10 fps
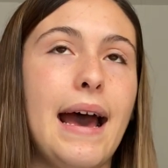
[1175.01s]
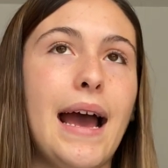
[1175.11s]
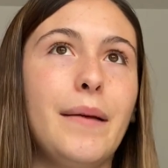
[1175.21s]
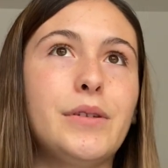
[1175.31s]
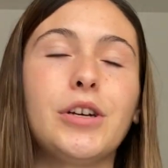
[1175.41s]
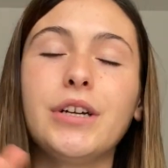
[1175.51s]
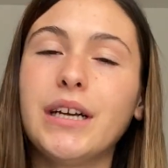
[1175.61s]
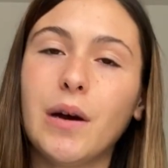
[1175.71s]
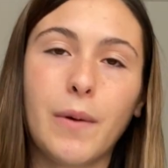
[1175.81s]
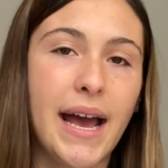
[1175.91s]
I am
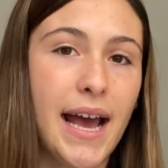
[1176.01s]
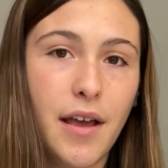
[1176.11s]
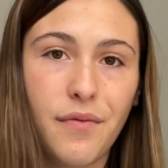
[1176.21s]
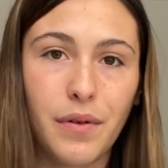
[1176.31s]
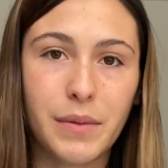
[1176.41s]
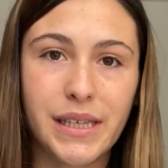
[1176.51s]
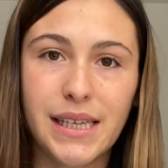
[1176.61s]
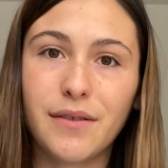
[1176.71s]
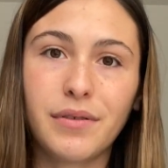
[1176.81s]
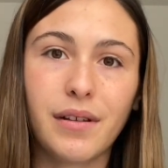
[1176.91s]
turning away from the
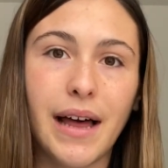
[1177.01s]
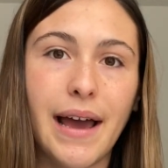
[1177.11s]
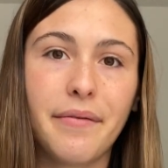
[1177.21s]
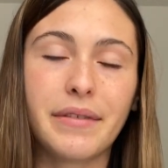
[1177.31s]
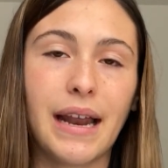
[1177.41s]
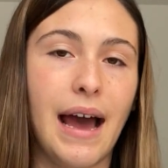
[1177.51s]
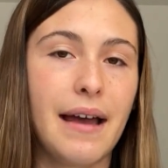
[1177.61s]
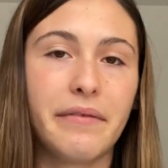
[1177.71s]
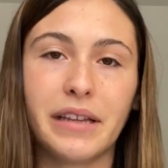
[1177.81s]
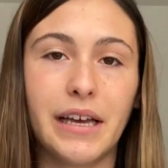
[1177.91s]
sinful life that I
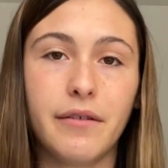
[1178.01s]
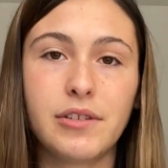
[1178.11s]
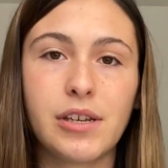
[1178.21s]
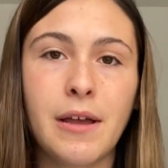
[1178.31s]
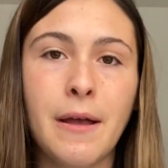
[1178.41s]
have lived